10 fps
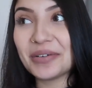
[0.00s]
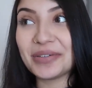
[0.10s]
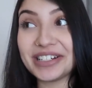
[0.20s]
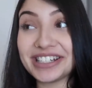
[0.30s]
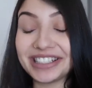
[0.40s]

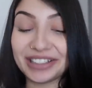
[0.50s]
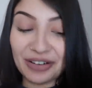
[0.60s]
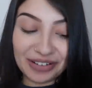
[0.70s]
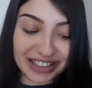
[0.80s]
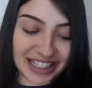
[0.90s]
which is
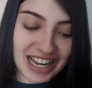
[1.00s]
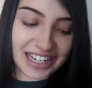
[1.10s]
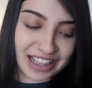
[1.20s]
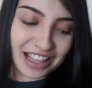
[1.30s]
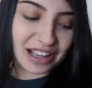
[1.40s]
so
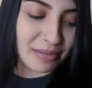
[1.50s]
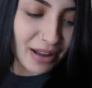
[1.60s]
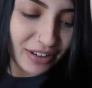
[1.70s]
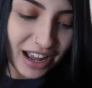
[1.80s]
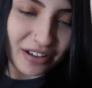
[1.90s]
insane to think
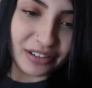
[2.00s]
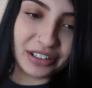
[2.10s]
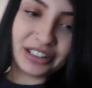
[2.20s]
about now.